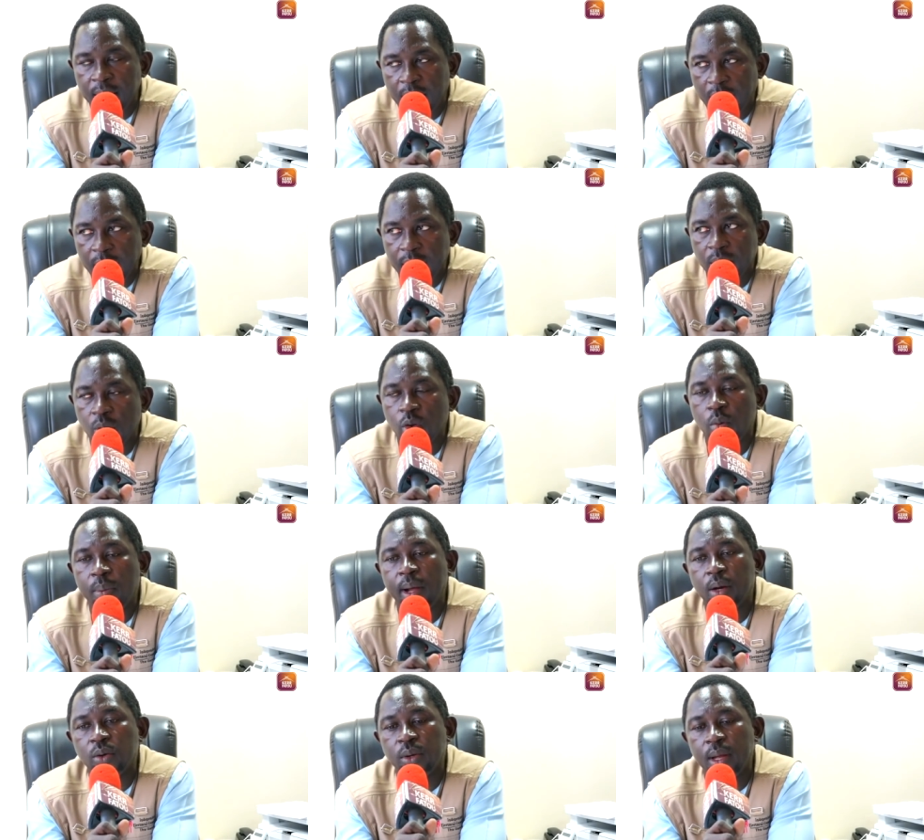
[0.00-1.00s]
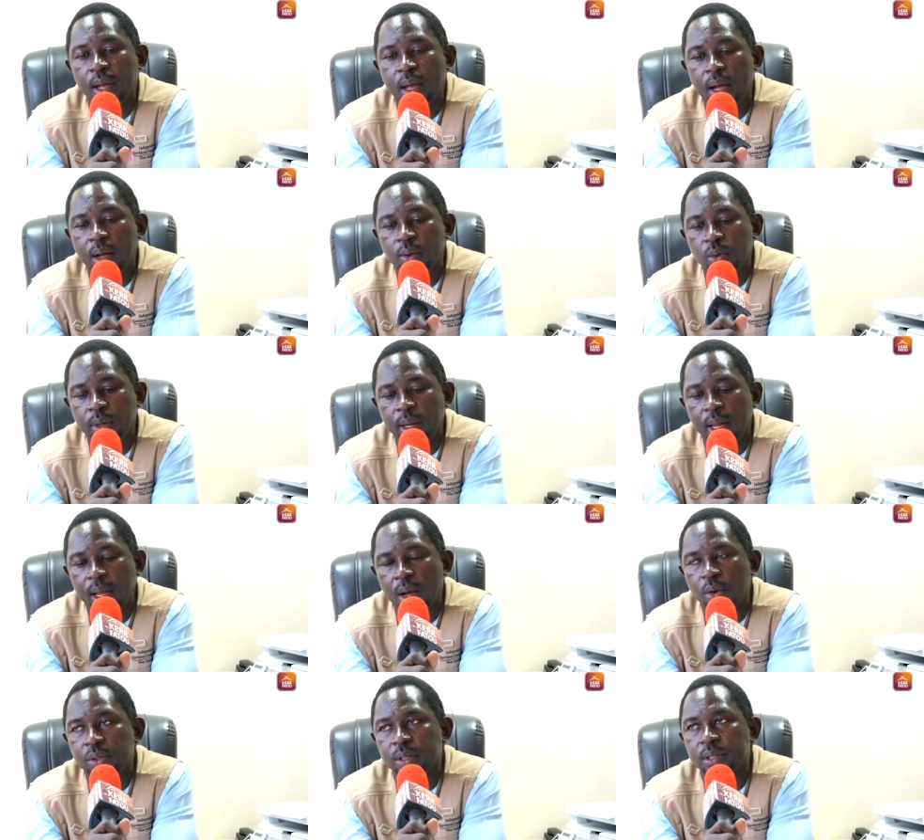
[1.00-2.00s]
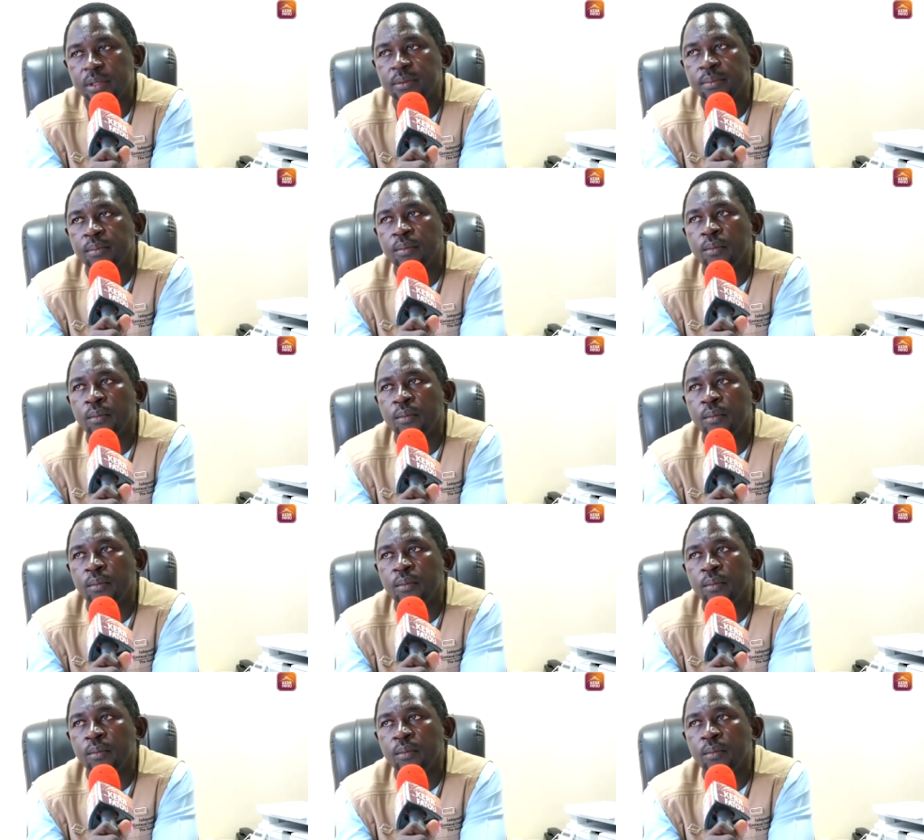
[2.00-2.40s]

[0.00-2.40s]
and then go back to their houses.